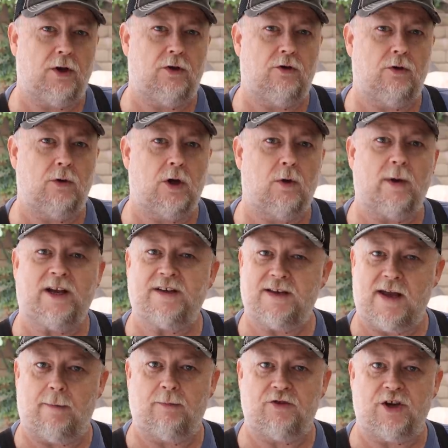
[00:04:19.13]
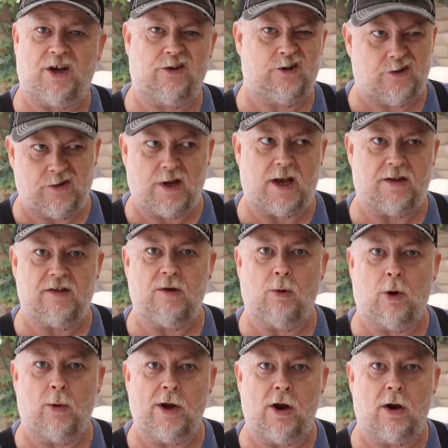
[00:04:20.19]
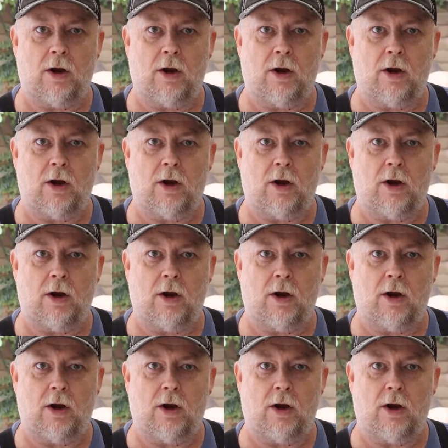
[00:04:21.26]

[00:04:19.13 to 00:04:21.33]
gonna do a quick temp check just to kind of see where we